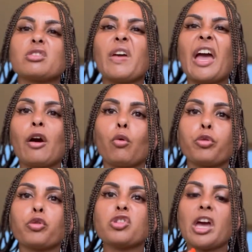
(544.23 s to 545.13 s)
of health,
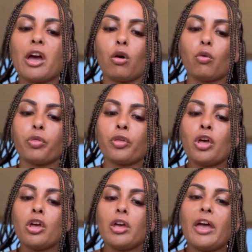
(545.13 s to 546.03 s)
good health.
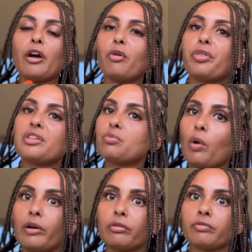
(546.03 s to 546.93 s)
Health is
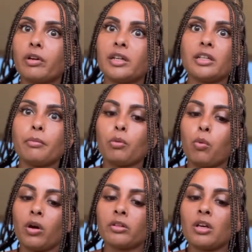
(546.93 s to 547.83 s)
wealth, right? Number
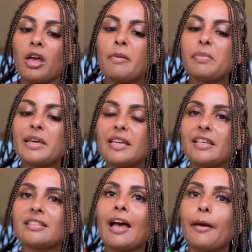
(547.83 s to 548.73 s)
1,
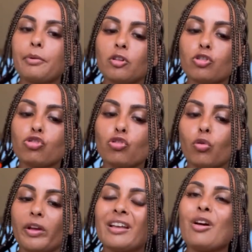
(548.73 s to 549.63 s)
peace, happiness,
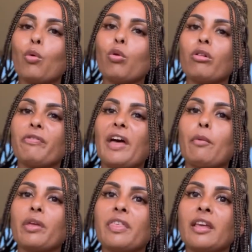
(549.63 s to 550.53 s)
joy, all of that
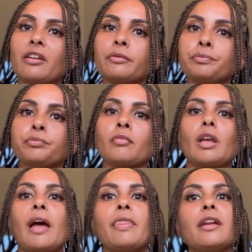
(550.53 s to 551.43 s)
within.
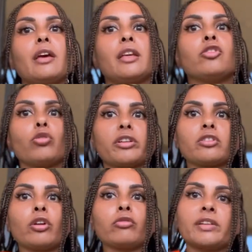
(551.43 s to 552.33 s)
And then in your
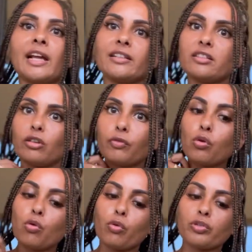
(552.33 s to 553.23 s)
external reality, of
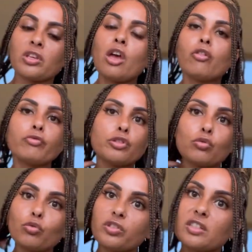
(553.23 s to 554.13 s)
course,
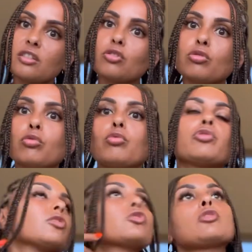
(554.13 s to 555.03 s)
resources and tools
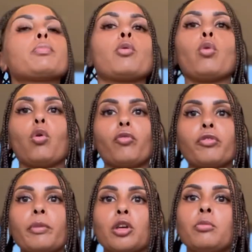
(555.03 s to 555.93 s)
and support
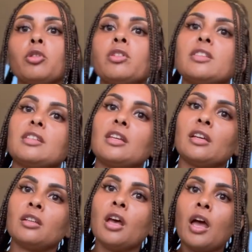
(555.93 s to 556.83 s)
from a community
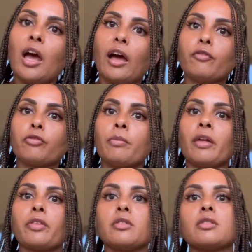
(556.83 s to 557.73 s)
and from
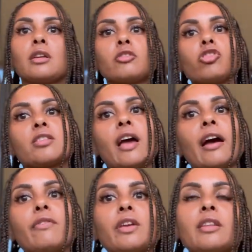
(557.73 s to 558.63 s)
others, and just
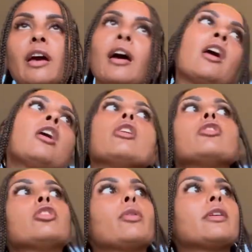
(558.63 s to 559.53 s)
having that,
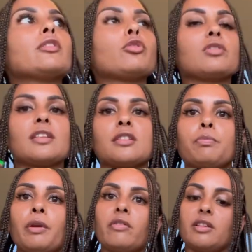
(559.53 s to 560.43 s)
you know, those
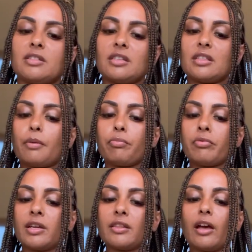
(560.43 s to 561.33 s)
experiences that
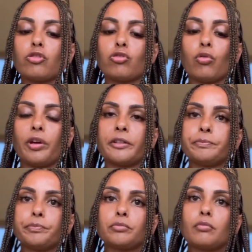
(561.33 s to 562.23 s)
bring that joy,
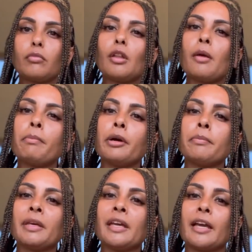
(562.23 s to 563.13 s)
but
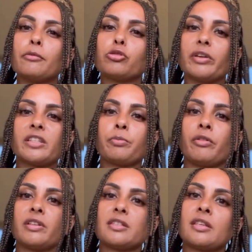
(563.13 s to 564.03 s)
being able to
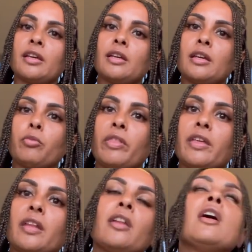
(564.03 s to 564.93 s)
experience it
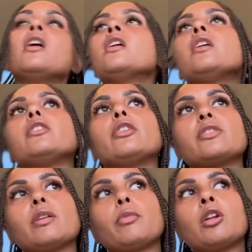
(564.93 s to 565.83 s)
within. You know,
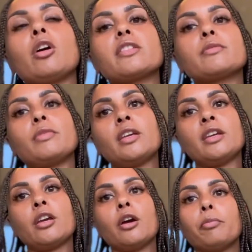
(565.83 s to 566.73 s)
someone asked
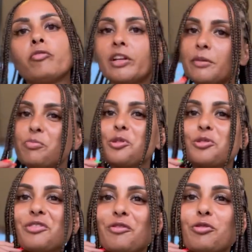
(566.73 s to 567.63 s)
me, a really
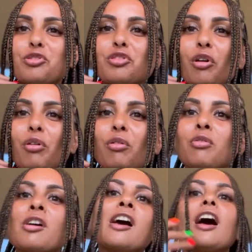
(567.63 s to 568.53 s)
beautiful
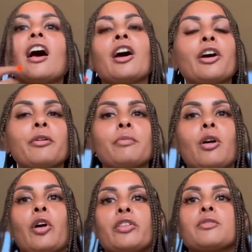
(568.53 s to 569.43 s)
soul
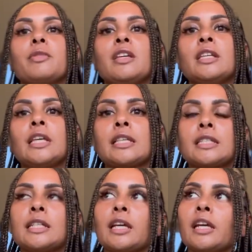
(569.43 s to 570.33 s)
asked me
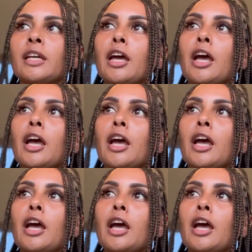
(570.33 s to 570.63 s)
yesterday,